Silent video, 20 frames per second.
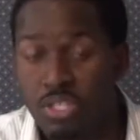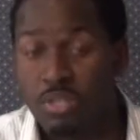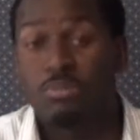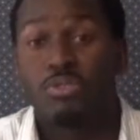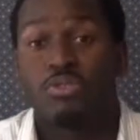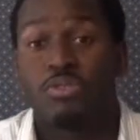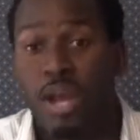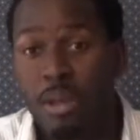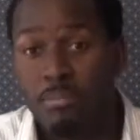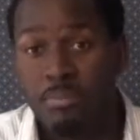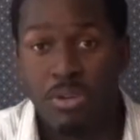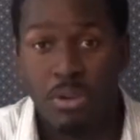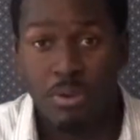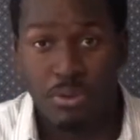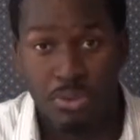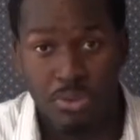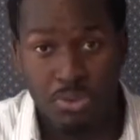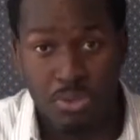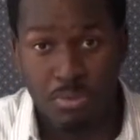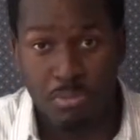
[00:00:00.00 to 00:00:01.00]
Subscribe to our
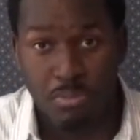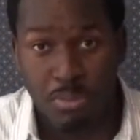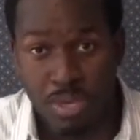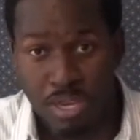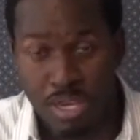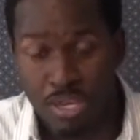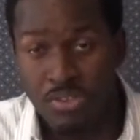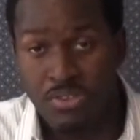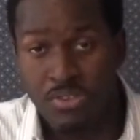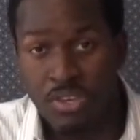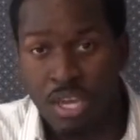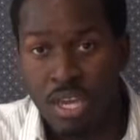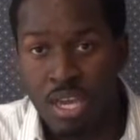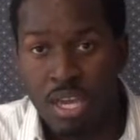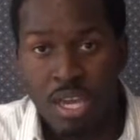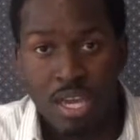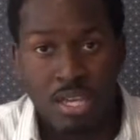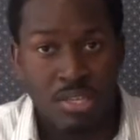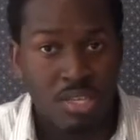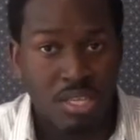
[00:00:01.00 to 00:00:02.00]
YouTube page.
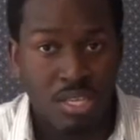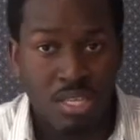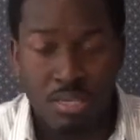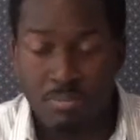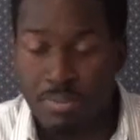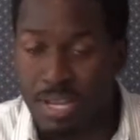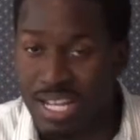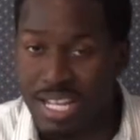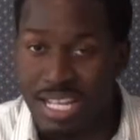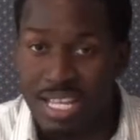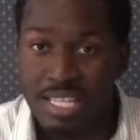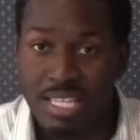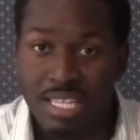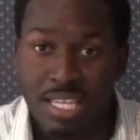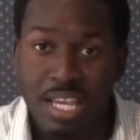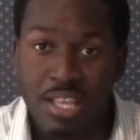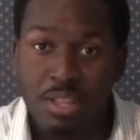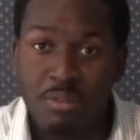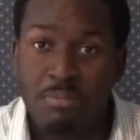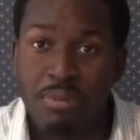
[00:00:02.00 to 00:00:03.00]
It's easy by clicking the
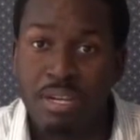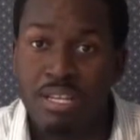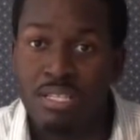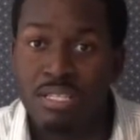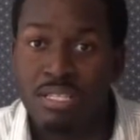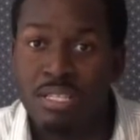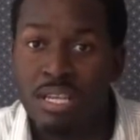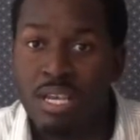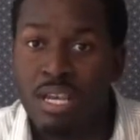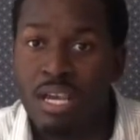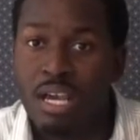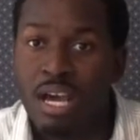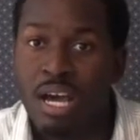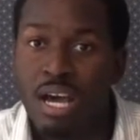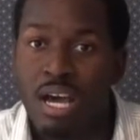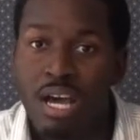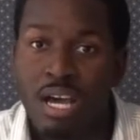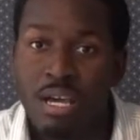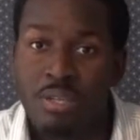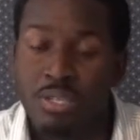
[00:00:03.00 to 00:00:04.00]
yellow button.
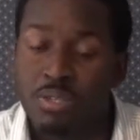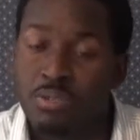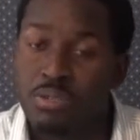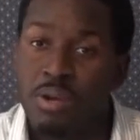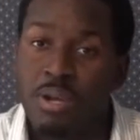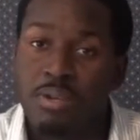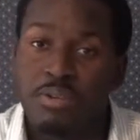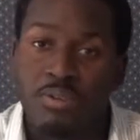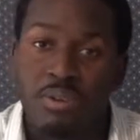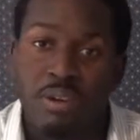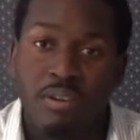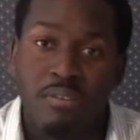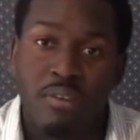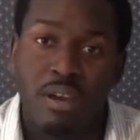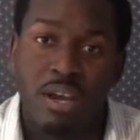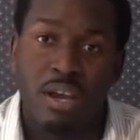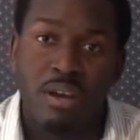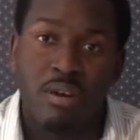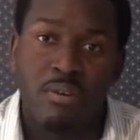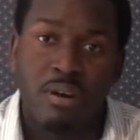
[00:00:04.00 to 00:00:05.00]
Uh, subscribe to our,
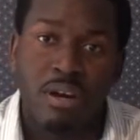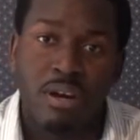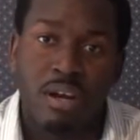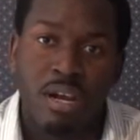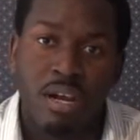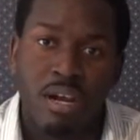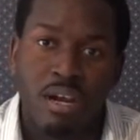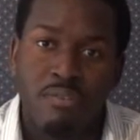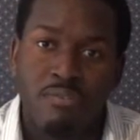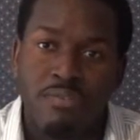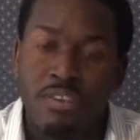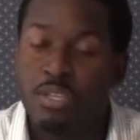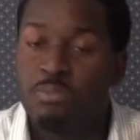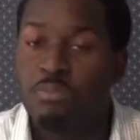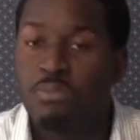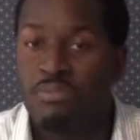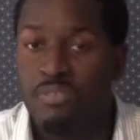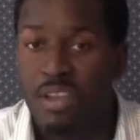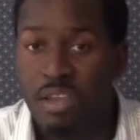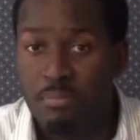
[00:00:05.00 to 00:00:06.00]
our uh,
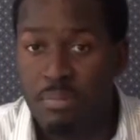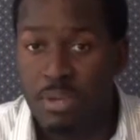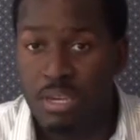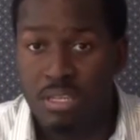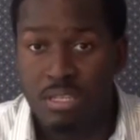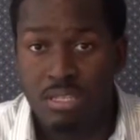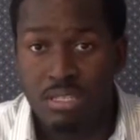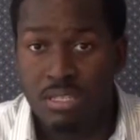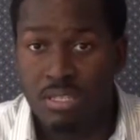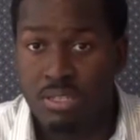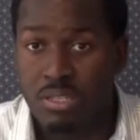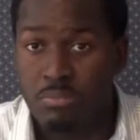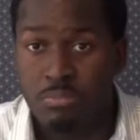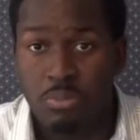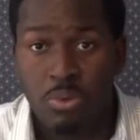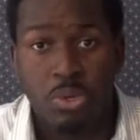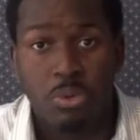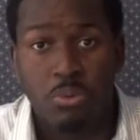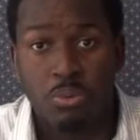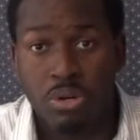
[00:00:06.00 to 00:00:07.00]
Facebook fan page. You just
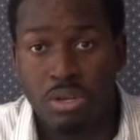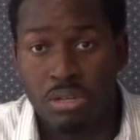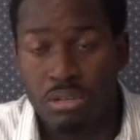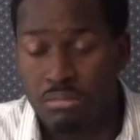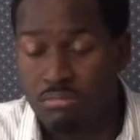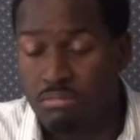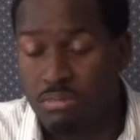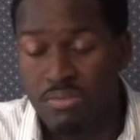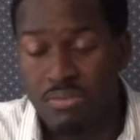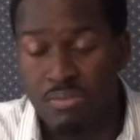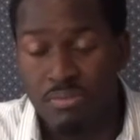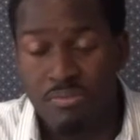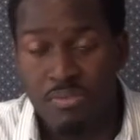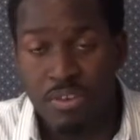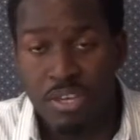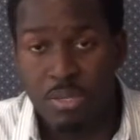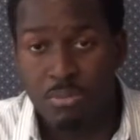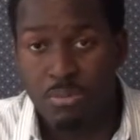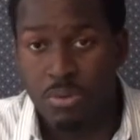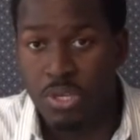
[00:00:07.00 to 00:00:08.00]
support our work. Into
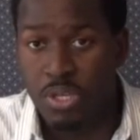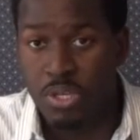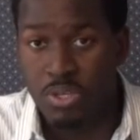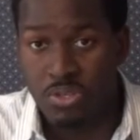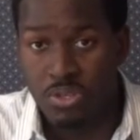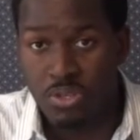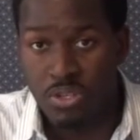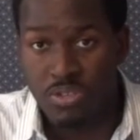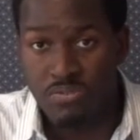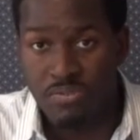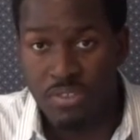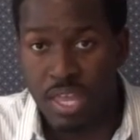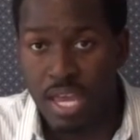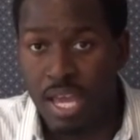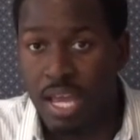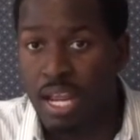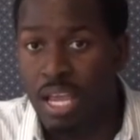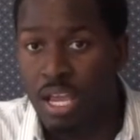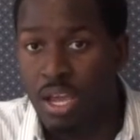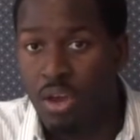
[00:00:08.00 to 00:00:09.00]
Facebook, search for
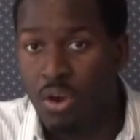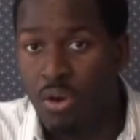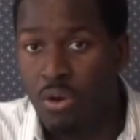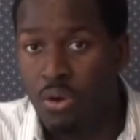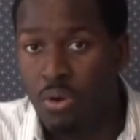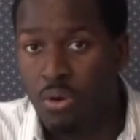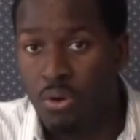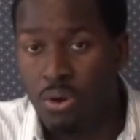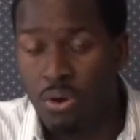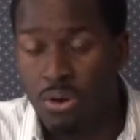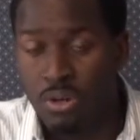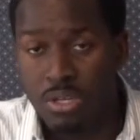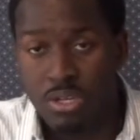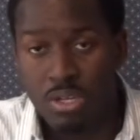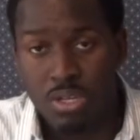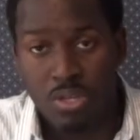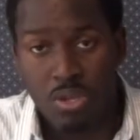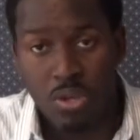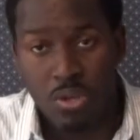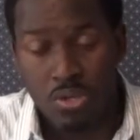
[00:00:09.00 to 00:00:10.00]
that or you
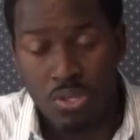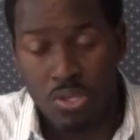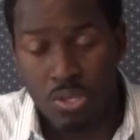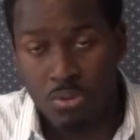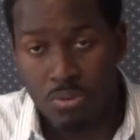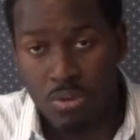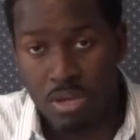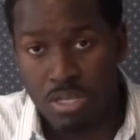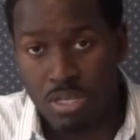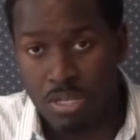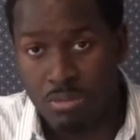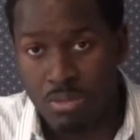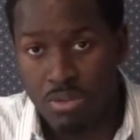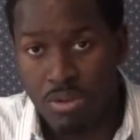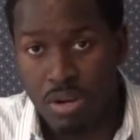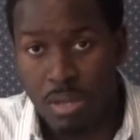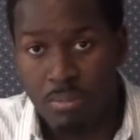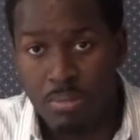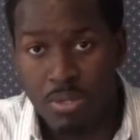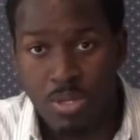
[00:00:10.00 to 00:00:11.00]
can also uh,
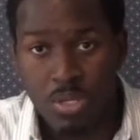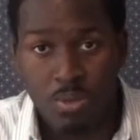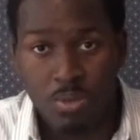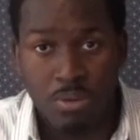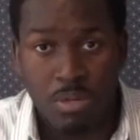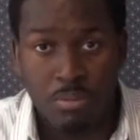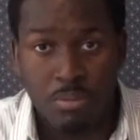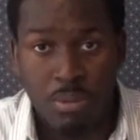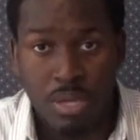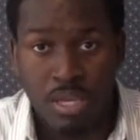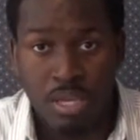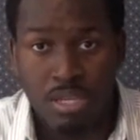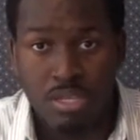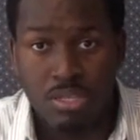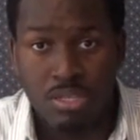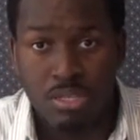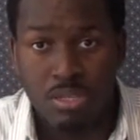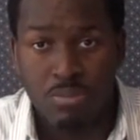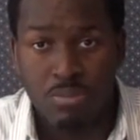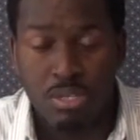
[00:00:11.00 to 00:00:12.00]
subscribe to a Twitter
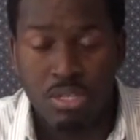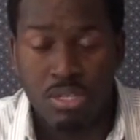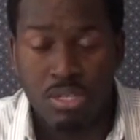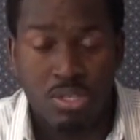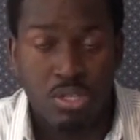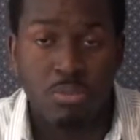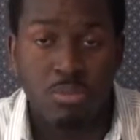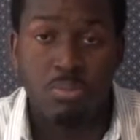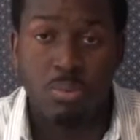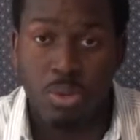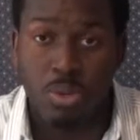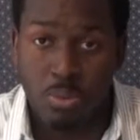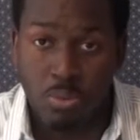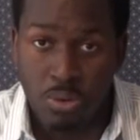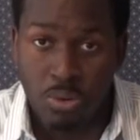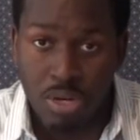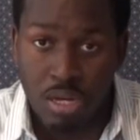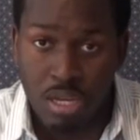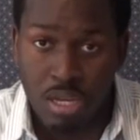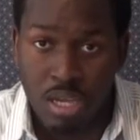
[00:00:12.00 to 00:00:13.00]
page, which is just
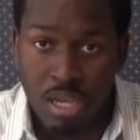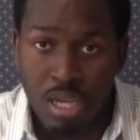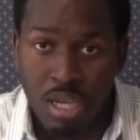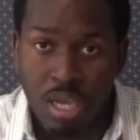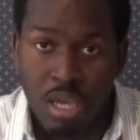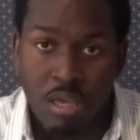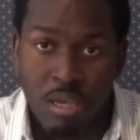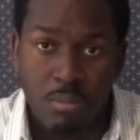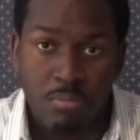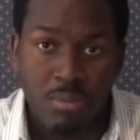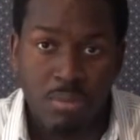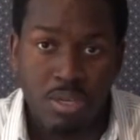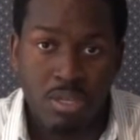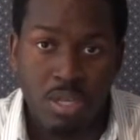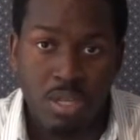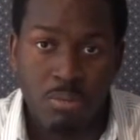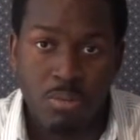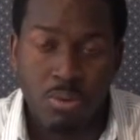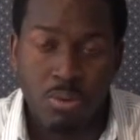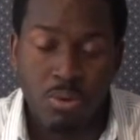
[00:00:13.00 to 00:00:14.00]
Booredatwork, B
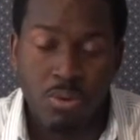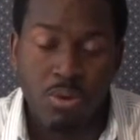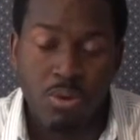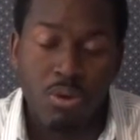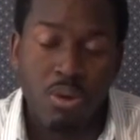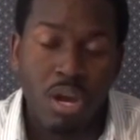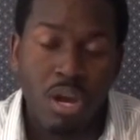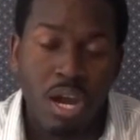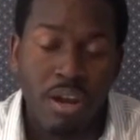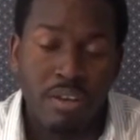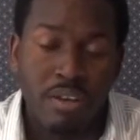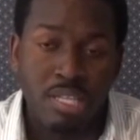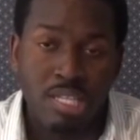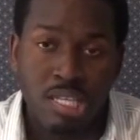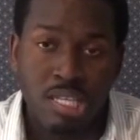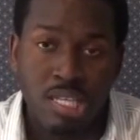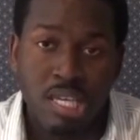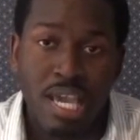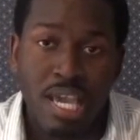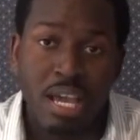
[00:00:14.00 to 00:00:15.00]
W R E
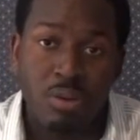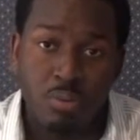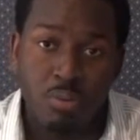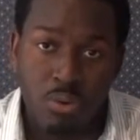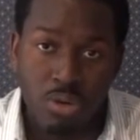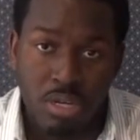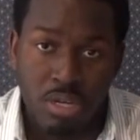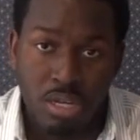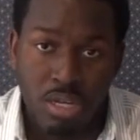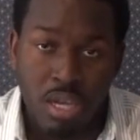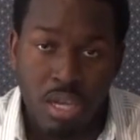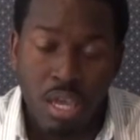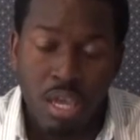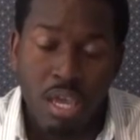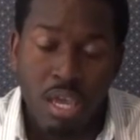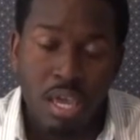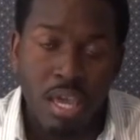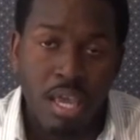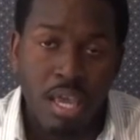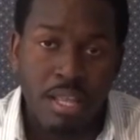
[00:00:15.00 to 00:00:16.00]
D at work,
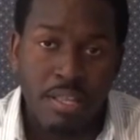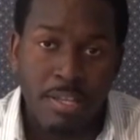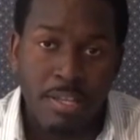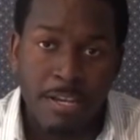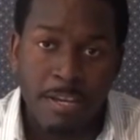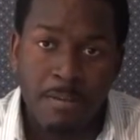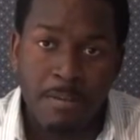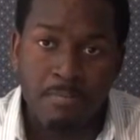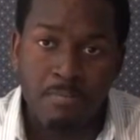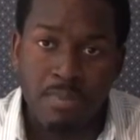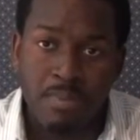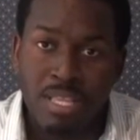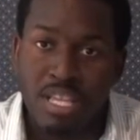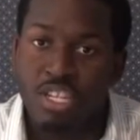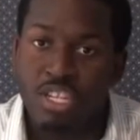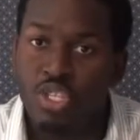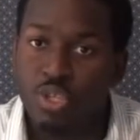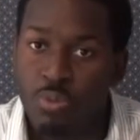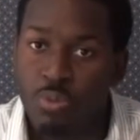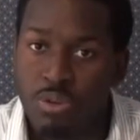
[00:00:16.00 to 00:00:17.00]
and um,
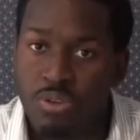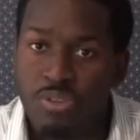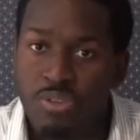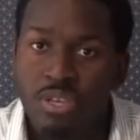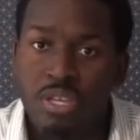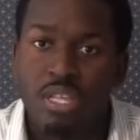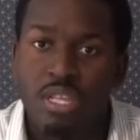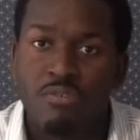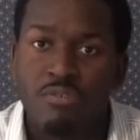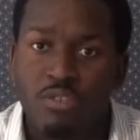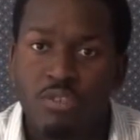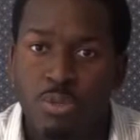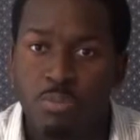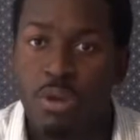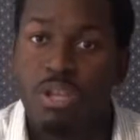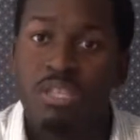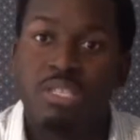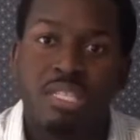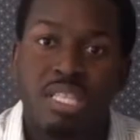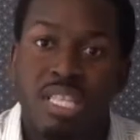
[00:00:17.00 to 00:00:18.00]
let us know what you think of the
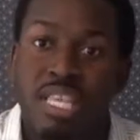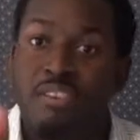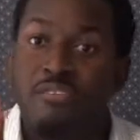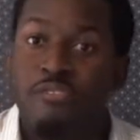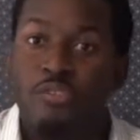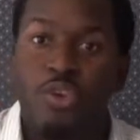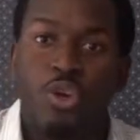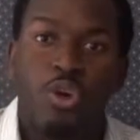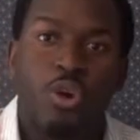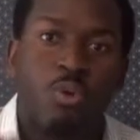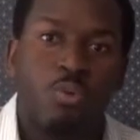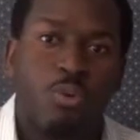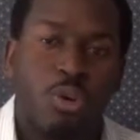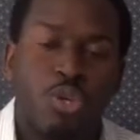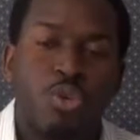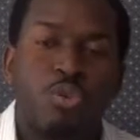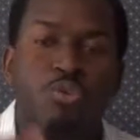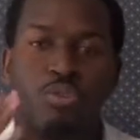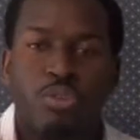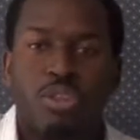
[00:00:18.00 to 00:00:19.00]
response. Leave your
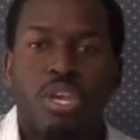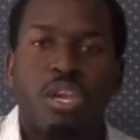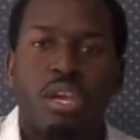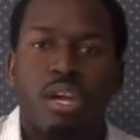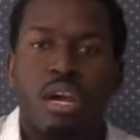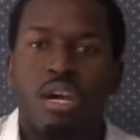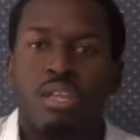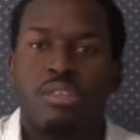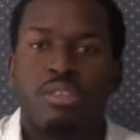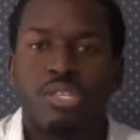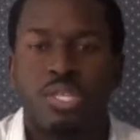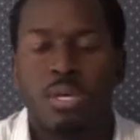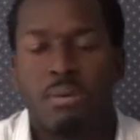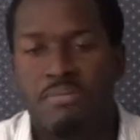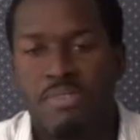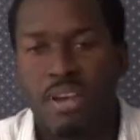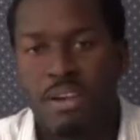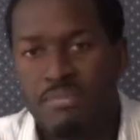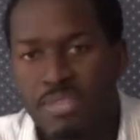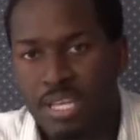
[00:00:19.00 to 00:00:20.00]
what you think are the
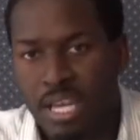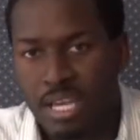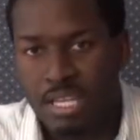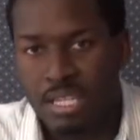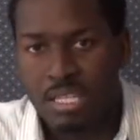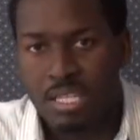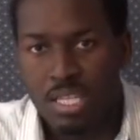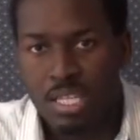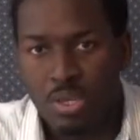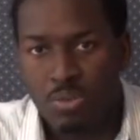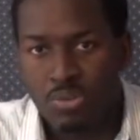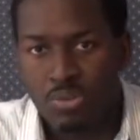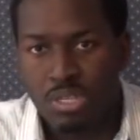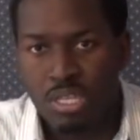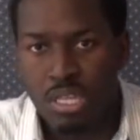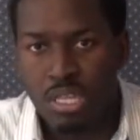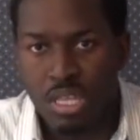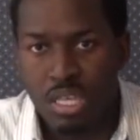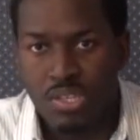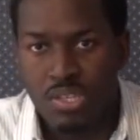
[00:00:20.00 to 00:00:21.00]
top five texts that you'll
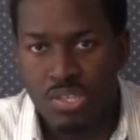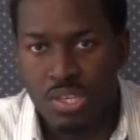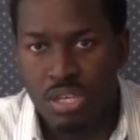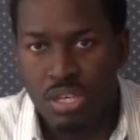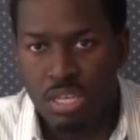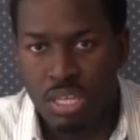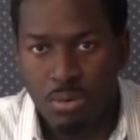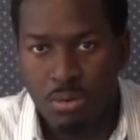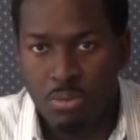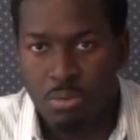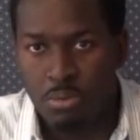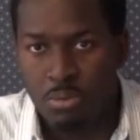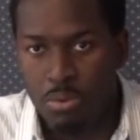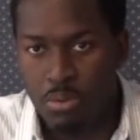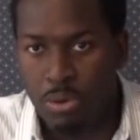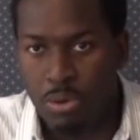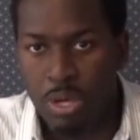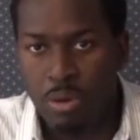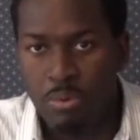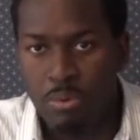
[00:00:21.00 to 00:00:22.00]
see this year that will
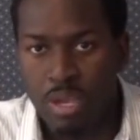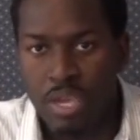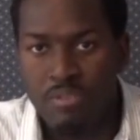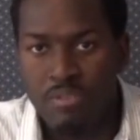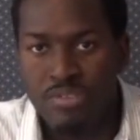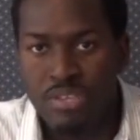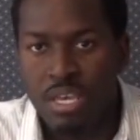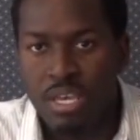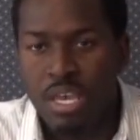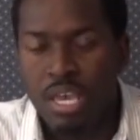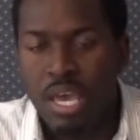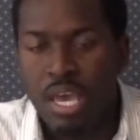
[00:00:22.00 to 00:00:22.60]
create waves.